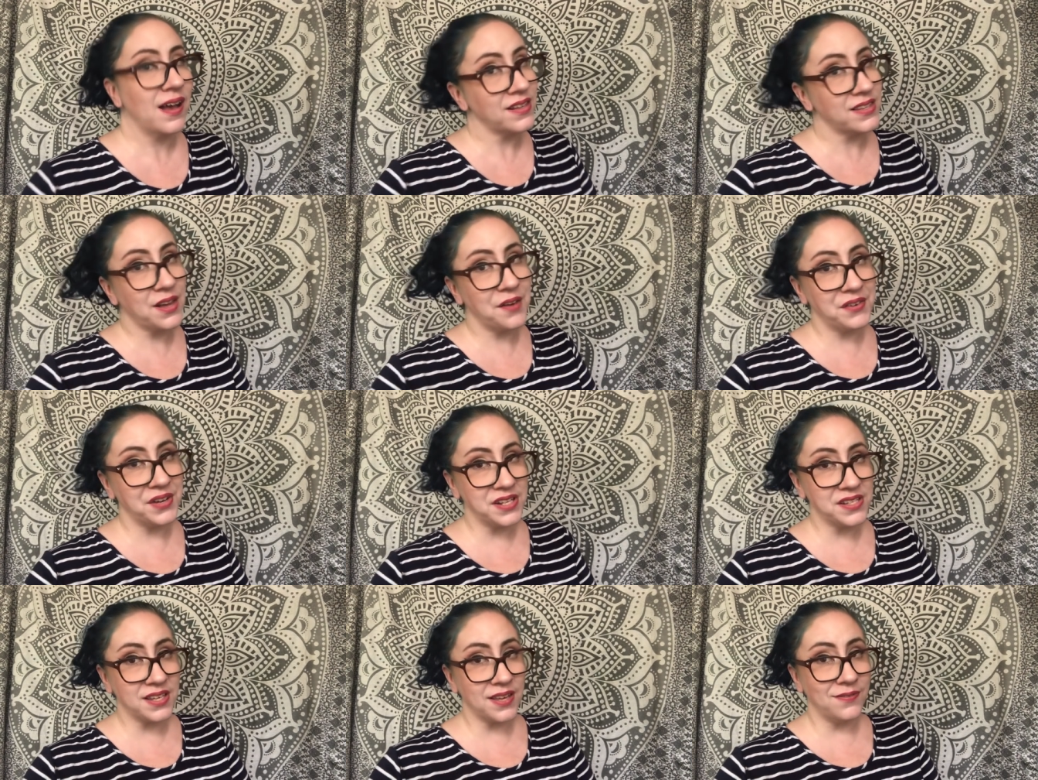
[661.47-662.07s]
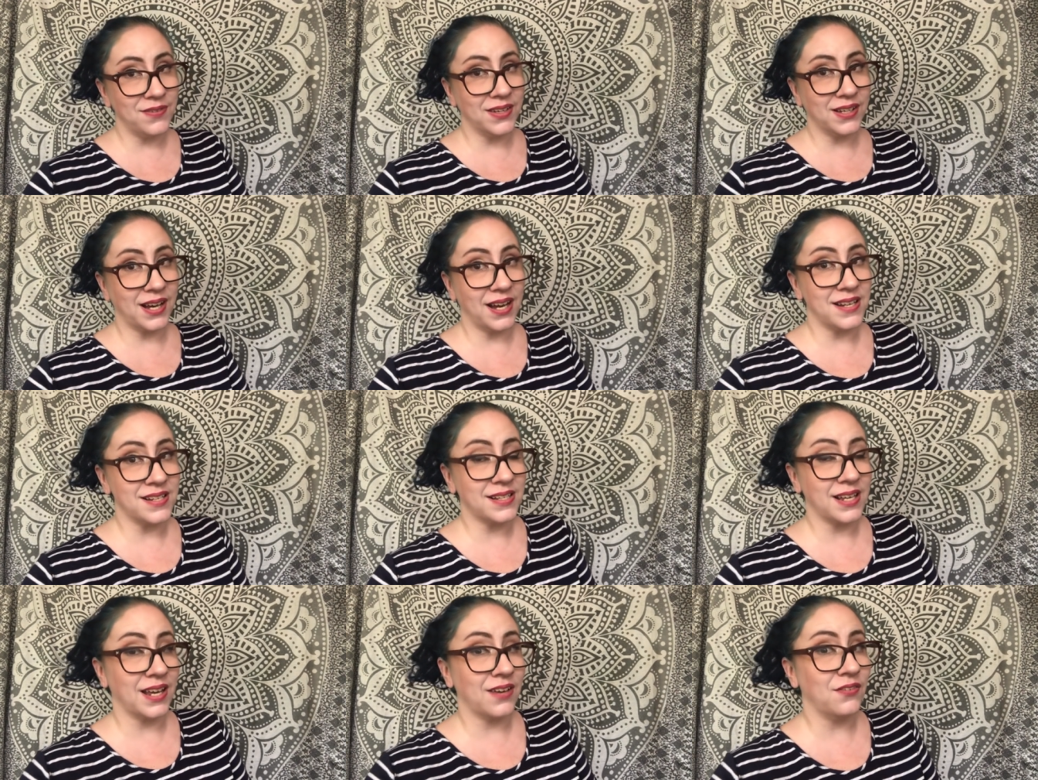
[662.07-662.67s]
As always, if you
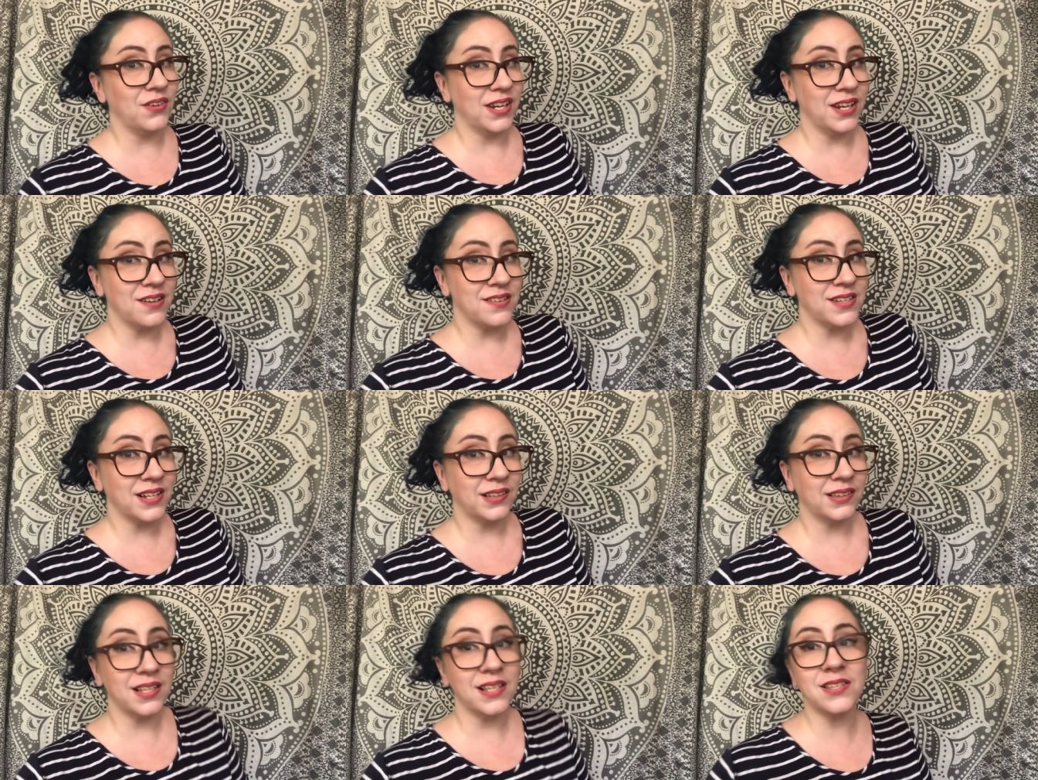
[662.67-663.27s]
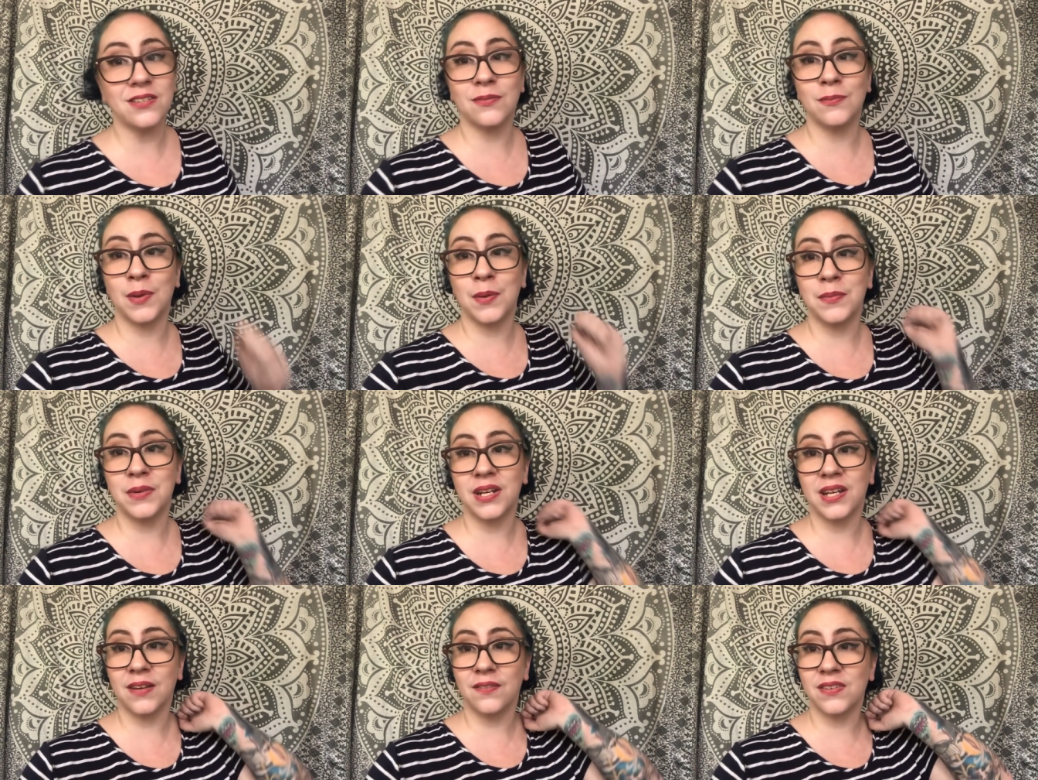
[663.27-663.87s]
guys like videos like this,
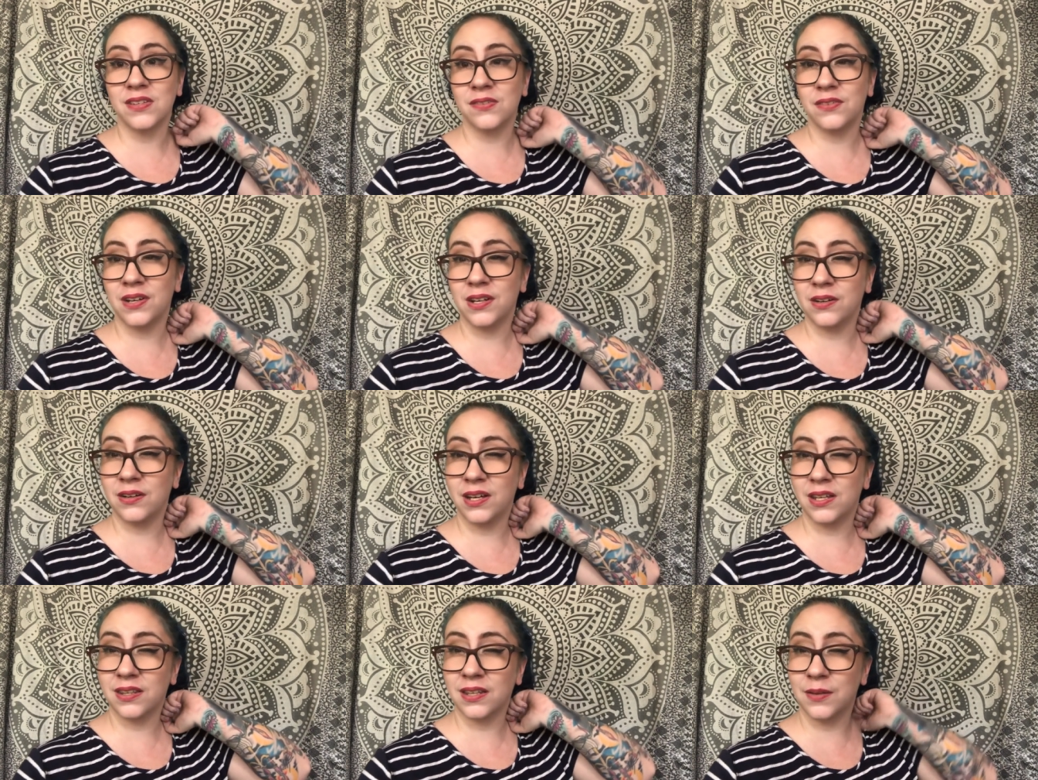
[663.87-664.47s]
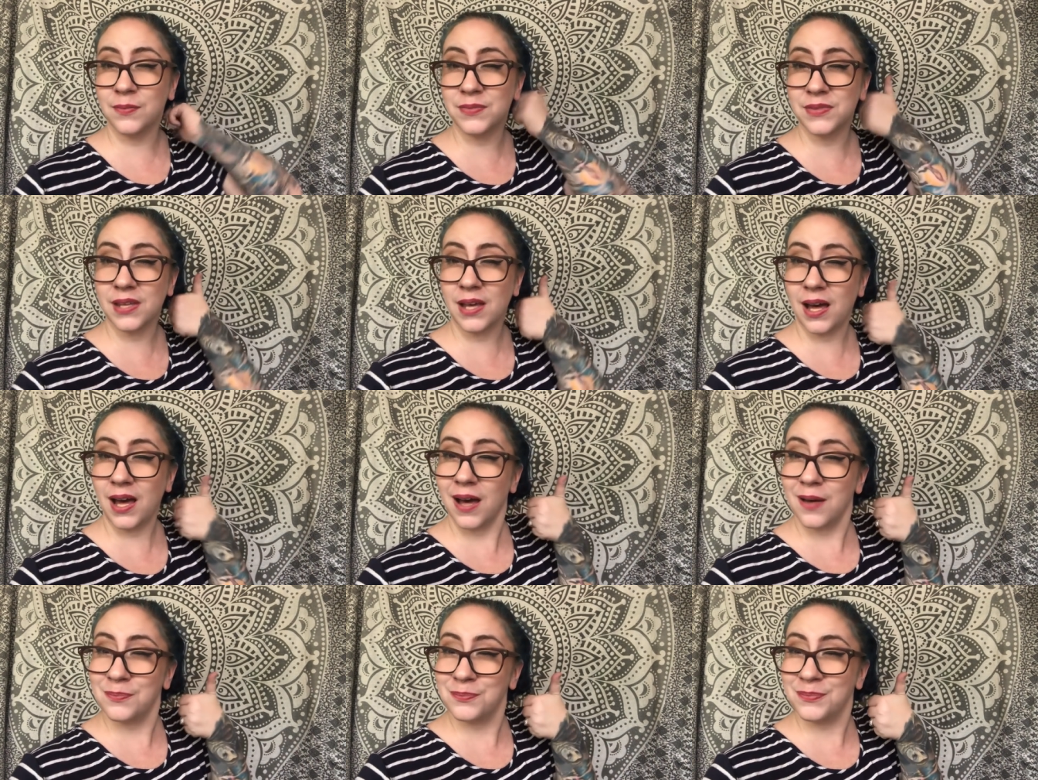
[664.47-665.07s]
remember to give this video a thumbs
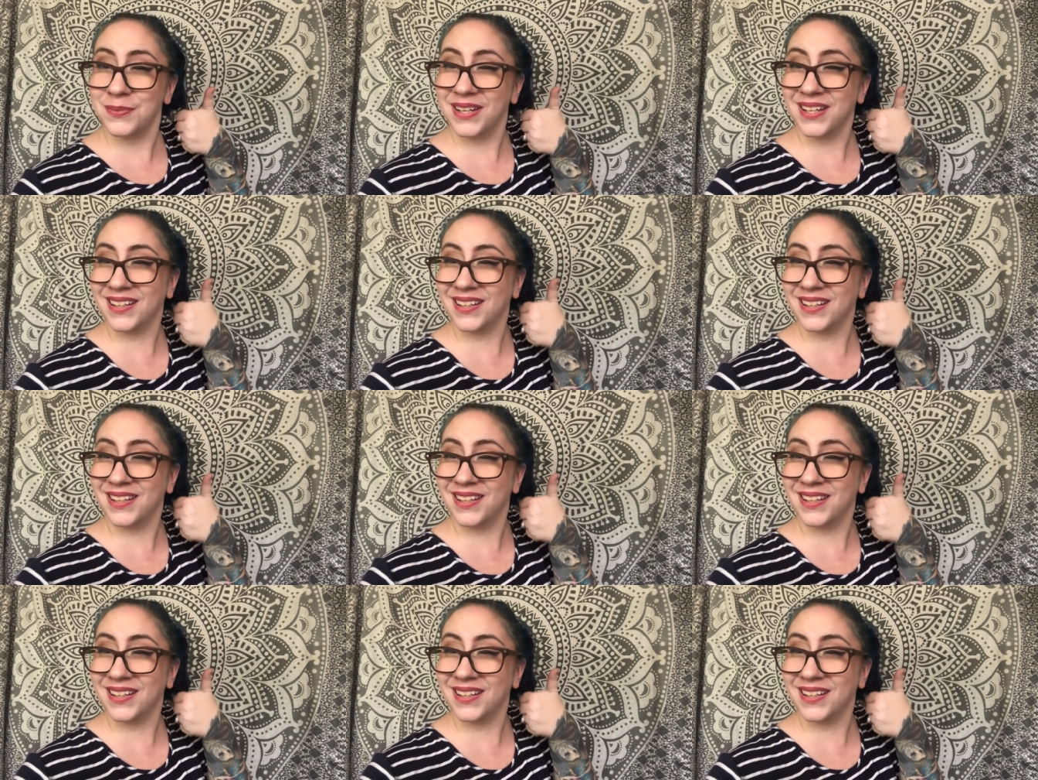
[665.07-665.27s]
up.